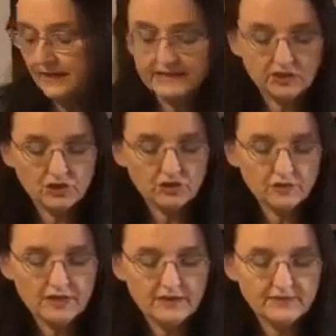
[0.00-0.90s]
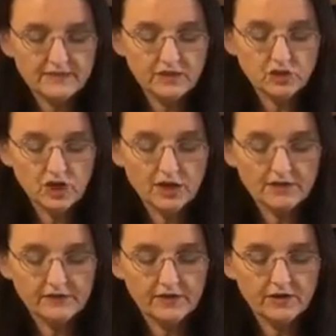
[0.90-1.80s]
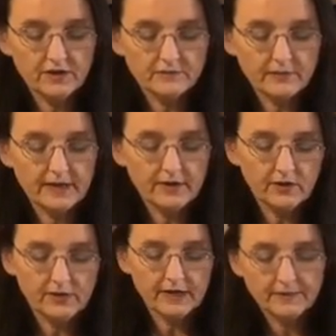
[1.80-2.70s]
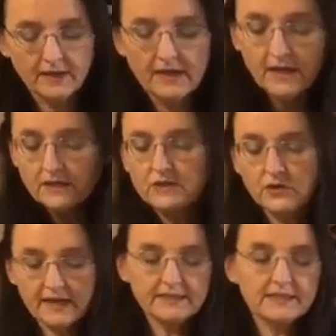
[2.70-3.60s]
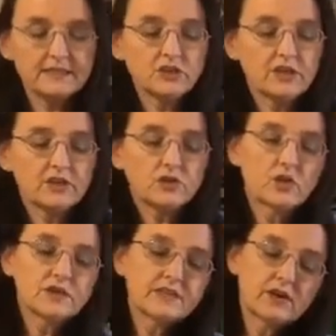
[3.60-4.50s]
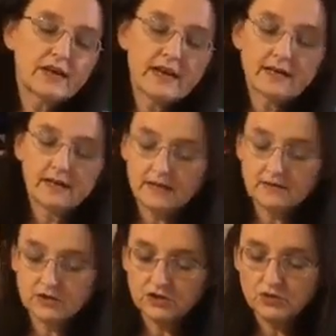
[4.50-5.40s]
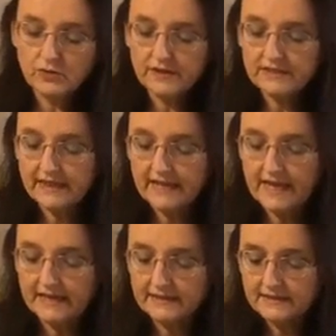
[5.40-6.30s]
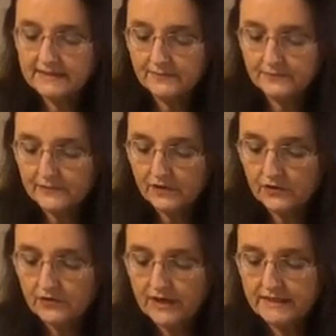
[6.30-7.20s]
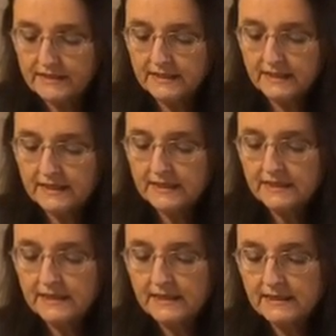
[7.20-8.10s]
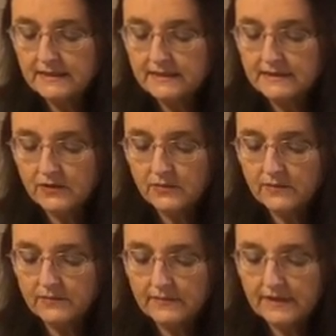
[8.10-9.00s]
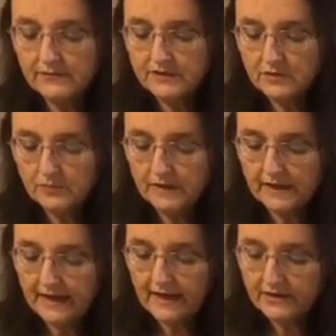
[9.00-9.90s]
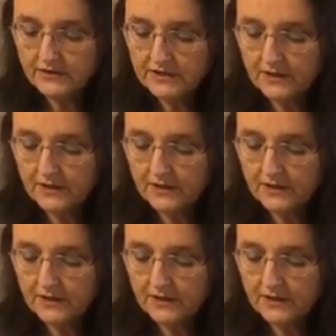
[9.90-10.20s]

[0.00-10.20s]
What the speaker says: stitch, a good heavy stitch on it there as well. Okay, so let's stitch that across there again to the ends. All right, so lifting our pin out,